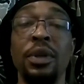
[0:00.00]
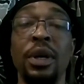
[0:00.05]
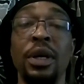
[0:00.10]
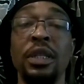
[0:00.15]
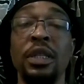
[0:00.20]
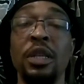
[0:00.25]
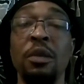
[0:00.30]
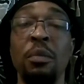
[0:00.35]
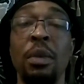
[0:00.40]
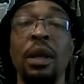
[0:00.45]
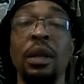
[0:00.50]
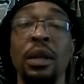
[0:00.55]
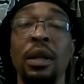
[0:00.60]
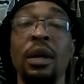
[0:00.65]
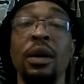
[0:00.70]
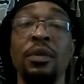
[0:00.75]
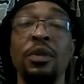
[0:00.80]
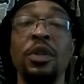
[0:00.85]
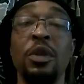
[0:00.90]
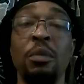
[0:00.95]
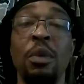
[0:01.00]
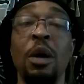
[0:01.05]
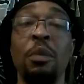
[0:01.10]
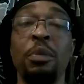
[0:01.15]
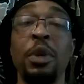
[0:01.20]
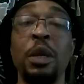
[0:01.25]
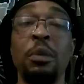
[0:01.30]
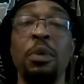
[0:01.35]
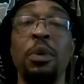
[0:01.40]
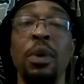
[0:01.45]
I send my love to my
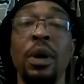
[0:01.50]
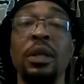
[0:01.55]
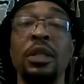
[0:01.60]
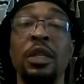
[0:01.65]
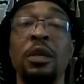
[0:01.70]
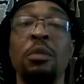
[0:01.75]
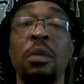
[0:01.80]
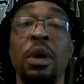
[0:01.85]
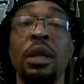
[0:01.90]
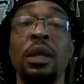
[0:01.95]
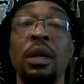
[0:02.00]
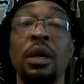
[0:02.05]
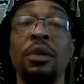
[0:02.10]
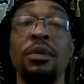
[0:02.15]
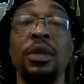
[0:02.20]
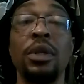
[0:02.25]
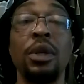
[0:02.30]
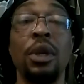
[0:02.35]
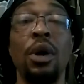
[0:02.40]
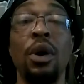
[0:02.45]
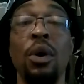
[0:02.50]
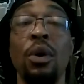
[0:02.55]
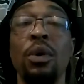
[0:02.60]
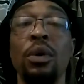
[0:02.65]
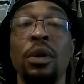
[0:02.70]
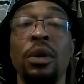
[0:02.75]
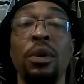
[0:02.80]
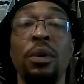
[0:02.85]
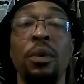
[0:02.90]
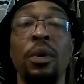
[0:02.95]
people. I send my love to the whole
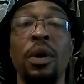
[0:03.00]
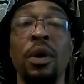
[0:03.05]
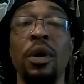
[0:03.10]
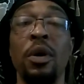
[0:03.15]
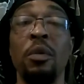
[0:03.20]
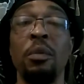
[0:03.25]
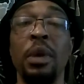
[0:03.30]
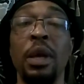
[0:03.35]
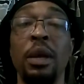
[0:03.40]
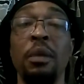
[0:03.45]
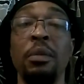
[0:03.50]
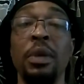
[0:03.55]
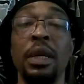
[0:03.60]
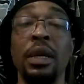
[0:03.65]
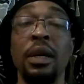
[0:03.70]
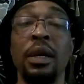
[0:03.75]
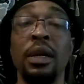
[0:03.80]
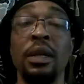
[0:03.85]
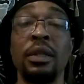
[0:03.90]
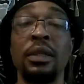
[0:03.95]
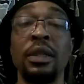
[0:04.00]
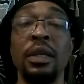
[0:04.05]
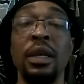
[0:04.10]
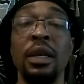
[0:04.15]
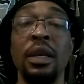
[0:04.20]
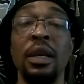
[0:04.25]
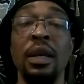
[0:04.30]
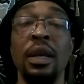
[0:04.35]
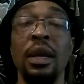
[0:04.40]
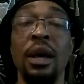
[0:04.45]
of the world, man, because
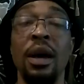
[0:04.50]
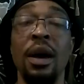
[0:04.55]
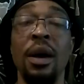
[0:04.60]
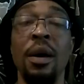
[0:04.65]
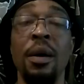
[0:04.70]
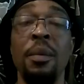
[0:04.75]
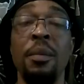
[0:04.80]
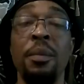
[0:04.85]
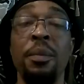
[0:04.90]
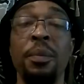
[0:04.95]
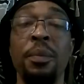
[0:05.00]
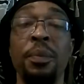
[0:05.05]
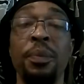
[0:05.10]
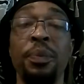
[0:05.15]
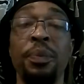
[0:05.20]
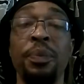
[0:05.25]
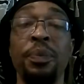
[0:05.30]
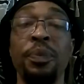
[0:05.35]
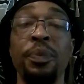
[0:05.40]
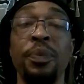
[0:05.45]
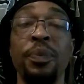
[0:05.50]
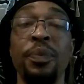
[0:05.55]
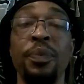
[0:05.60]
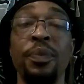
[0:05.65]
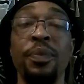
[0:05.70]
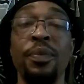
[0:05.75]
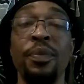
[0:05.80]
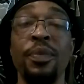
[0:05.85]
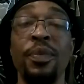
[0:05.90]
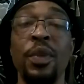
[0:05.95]
um,
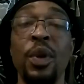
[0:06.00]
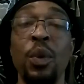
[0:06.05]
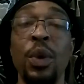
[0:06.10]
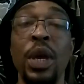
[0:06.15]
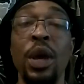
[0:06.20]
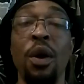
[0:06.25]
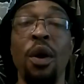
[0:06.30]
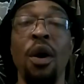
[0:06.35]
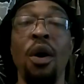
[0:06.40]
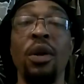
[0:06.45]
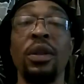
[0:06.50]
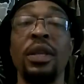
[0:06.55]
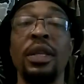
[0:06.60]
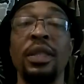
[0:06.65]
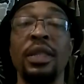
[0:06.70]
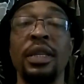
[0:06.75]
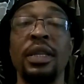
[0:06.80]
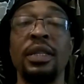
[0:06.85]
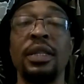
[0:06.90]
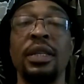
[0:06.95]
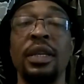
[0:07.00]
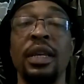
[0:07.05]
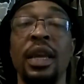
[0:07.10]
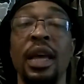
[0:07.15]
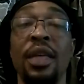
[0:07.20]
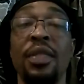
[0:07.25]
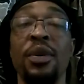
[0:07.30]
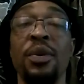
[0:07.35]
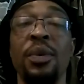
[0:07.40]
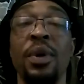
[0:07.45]
we are all in this
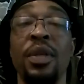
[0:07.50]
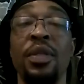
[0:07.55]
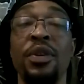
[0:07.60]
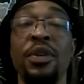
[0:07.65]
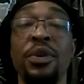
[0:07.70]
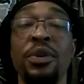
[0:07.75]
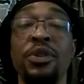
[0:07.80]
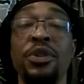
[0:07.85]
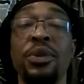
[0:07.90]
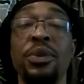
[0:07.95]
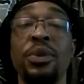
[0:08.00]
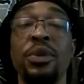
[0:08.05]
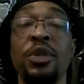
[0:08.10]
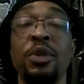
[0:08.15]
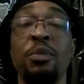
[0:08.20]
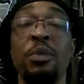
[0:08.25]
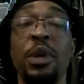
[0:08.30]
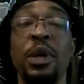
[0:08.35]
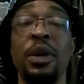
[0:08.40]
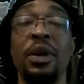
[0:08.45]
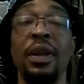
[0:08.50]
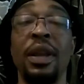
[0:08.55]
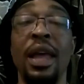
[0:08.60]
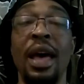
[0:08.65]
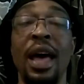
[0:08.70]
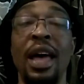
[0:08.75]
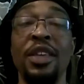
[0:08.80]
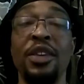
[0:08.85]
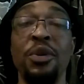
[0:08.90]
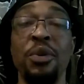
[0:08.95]
together, whether you choose to be or
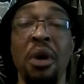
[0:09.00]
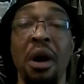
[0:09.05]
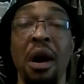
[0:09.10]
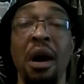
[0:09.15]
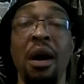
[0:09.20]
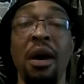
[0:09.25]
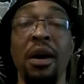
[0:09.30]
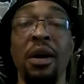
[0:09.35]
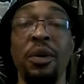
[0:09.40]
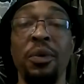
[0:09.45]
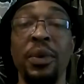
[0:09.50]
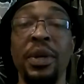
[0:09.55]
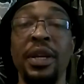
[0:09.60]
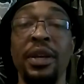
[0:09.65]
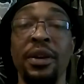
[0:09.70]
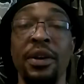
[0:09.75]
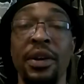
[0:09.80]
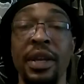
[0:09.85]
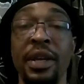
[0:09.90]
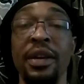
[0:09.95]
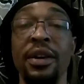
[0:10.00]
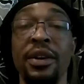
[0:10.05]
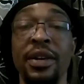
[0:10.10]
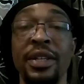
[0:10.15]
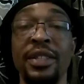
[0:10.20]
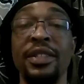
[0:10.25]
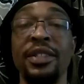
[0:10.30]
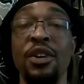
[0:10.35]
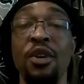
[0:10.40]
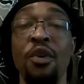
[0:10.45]
not. You are. We are here.
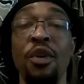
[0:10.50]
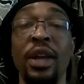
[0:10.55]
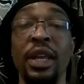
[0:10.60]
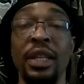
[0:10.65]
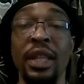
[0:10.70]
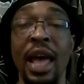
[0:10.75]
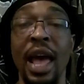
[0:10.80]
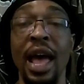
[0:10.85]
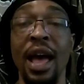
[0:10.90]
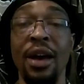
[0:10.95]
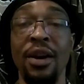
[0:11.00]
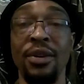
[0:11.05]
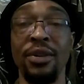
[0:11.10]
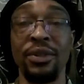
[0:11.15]
It's going down.